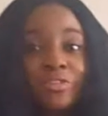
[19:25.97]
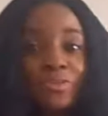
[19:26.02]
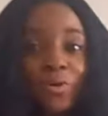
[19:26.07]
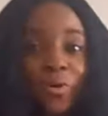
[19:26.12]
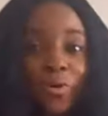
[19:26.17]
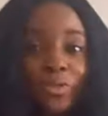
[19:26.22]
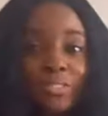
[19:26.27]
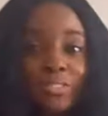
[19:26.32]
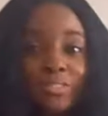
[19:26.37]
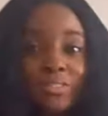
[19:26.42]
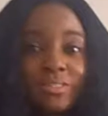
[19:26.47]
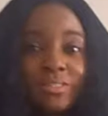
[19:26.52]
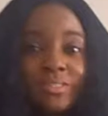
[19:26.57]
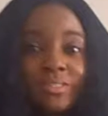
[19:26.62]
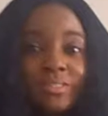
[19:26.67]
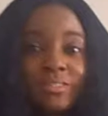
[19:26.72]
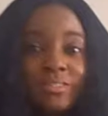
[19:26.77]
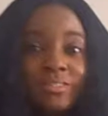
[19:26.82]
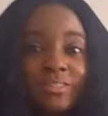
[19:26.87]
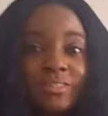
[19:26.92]
sort,
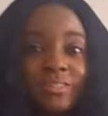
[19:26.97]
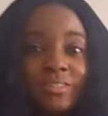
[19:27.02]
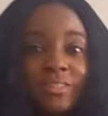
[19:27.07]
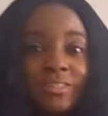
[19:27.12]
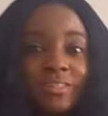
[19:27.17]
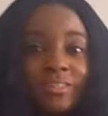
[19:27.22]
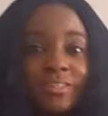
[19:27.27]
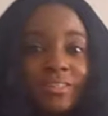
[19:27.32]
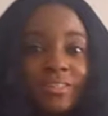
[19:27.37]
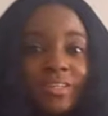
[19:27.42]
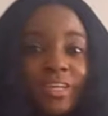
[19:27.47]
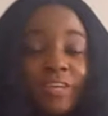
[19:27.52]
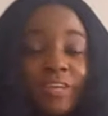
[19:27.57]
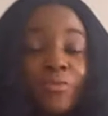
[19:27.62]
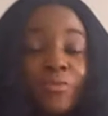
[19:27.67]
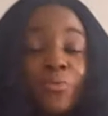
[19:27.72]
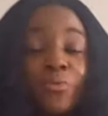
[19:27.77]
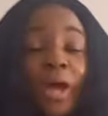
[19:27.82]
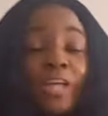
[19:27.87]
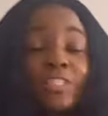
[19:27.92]

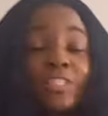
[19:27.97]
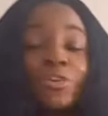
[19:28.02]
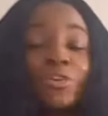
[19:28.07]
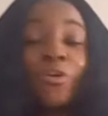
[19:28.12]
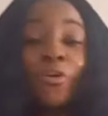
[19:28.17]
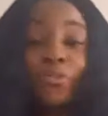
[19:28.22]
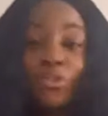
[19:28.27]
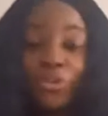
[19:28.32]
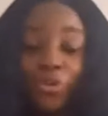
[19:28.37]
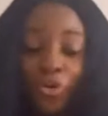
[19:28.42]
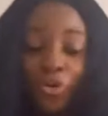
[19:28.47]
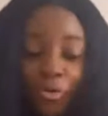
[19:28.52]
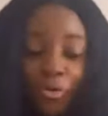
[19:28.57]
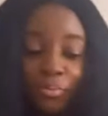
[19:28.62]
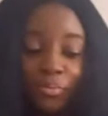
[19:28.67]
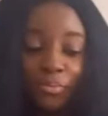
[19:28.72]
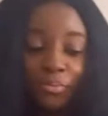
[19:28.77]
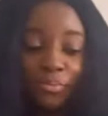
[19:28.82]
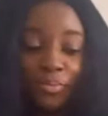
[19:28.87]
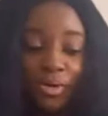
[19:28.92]
if you write on
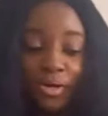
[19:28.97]
your